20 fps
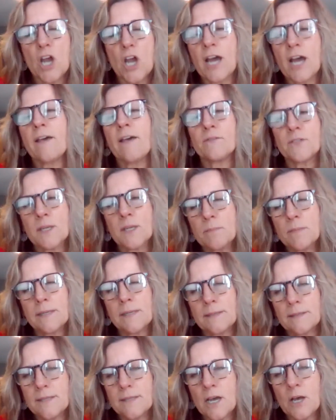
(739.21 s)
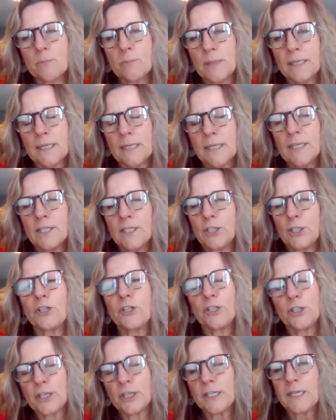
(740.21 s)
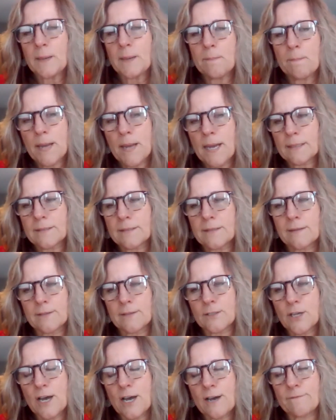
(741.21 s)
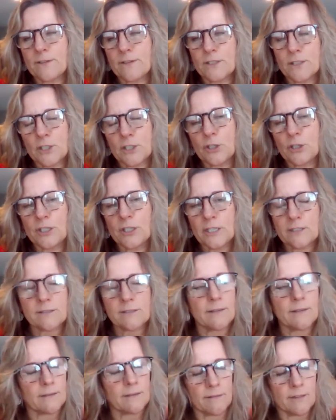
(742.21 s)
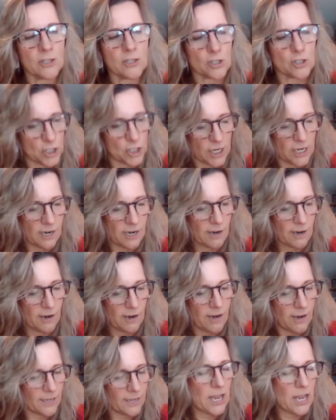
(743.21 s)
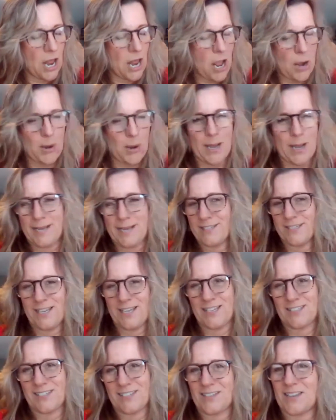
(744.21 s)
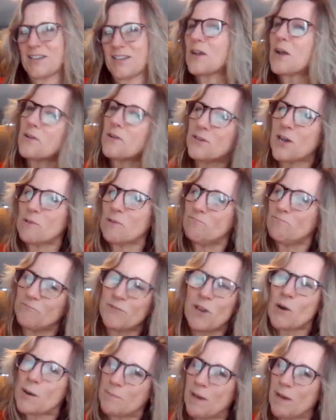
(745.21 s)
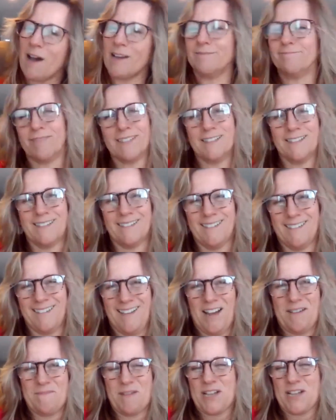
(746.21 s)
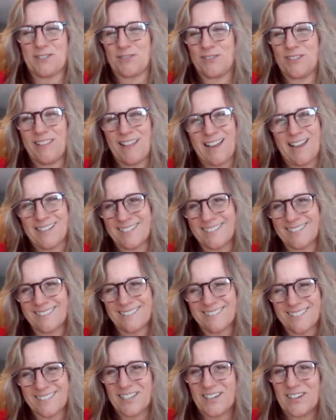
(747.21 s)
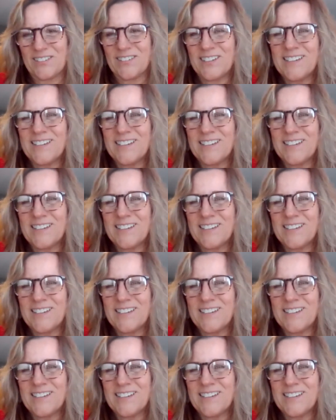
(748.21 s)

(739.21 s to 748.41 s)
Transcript: not have somebody tell me, you're going to come back to this office and you're going to sit in this chair. It's just like, no, I'm not. I'm not doing that. So